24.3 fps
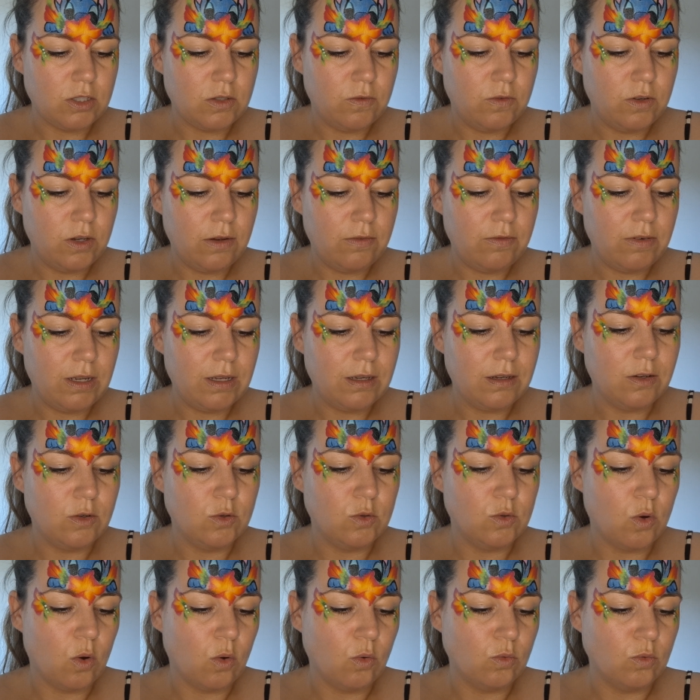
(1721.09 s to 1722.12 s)
If you have like a
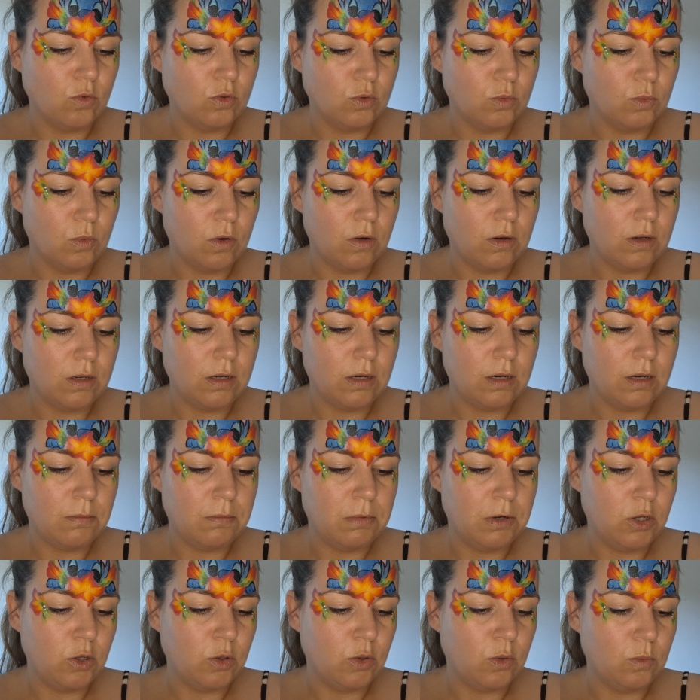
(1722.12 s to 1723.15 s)
gold one and a
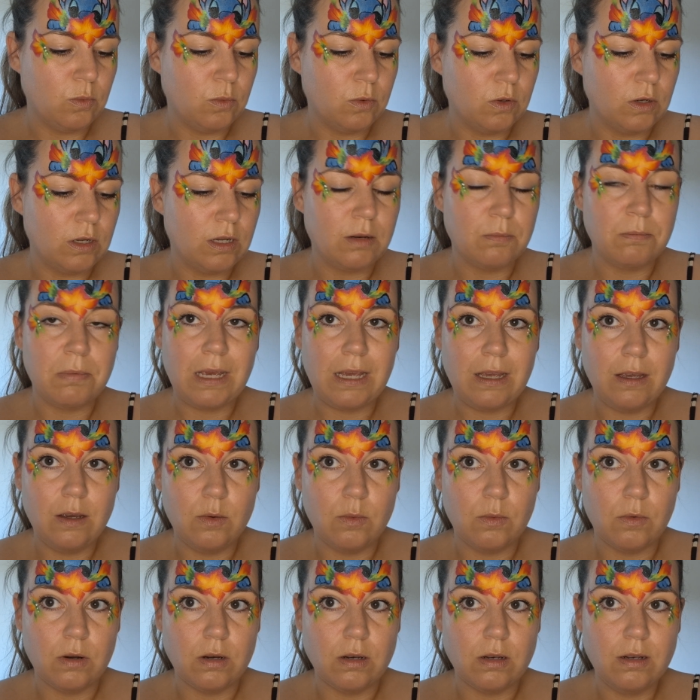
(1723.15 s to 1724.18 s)
blue one and a
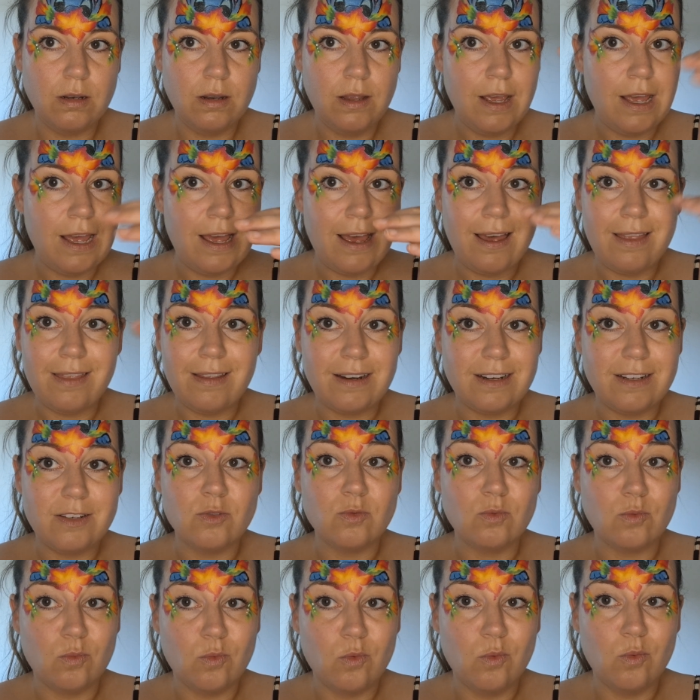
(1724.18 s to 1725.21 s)
pink one, then
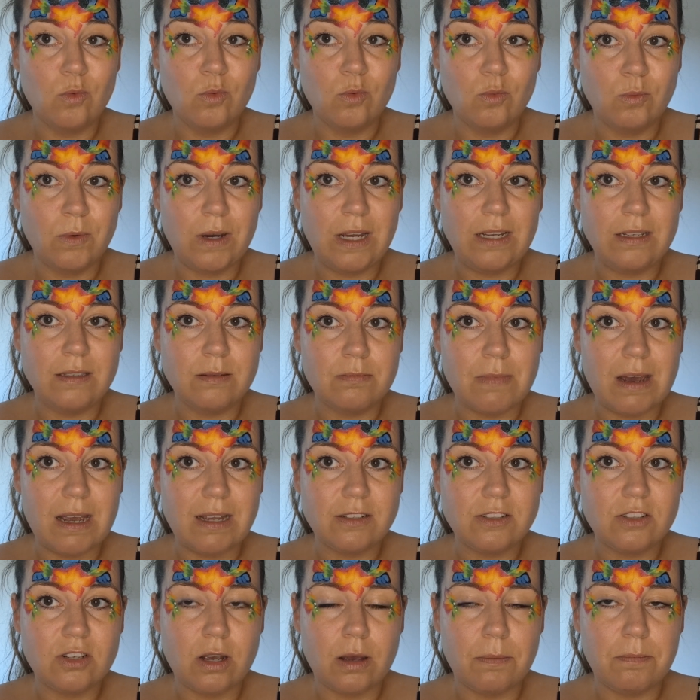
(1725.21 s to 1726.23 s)
it'll always
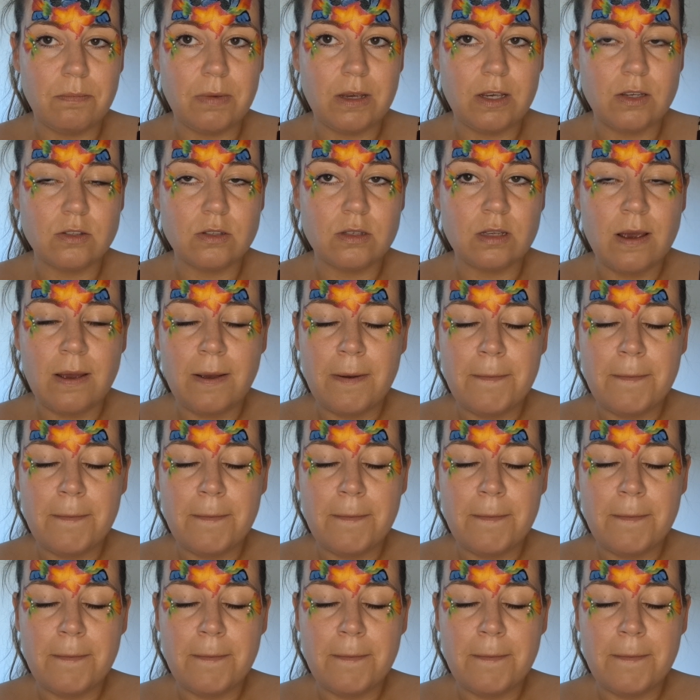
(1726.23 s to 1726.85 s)
match up because